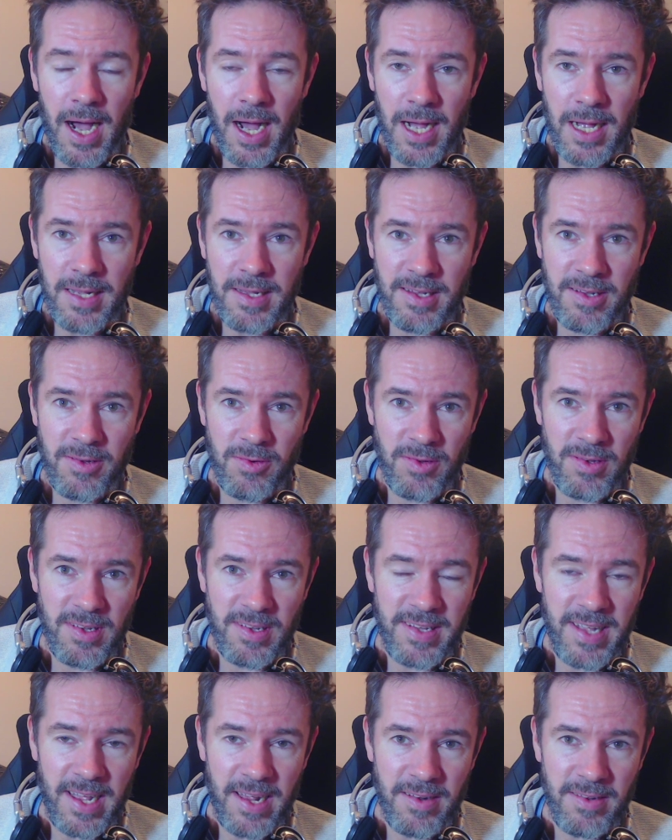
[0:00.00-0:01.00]
Swords and
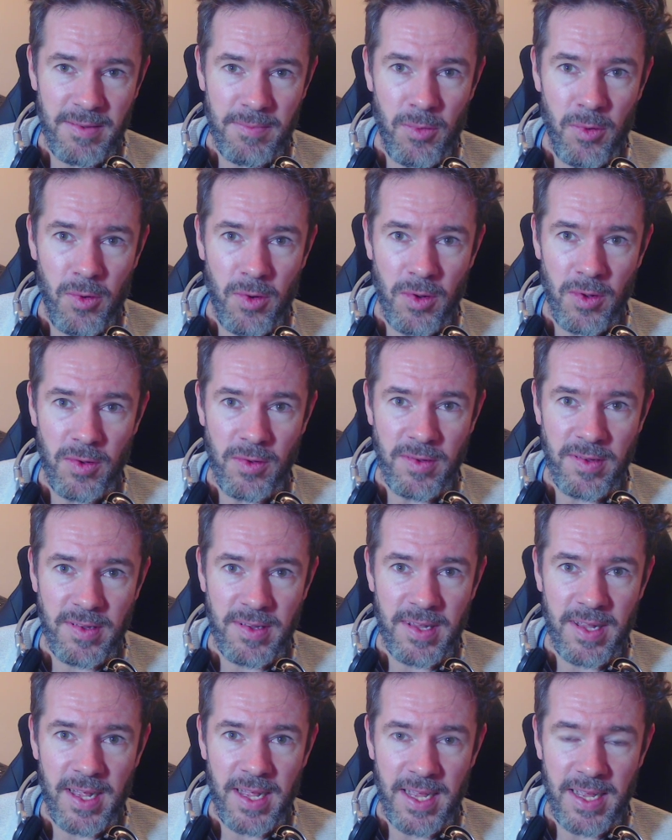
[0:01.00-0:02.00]
Sandals
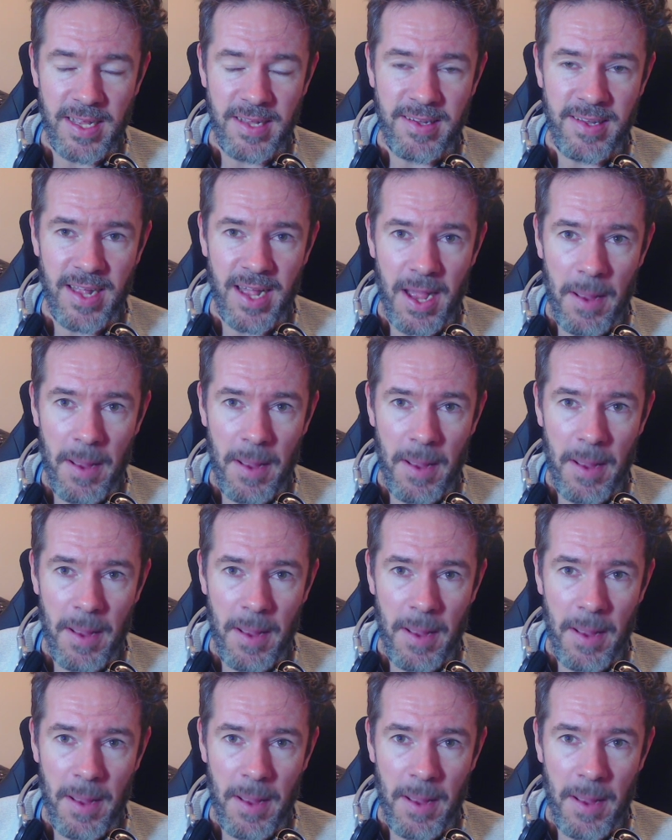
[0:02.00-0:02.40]
Immortals is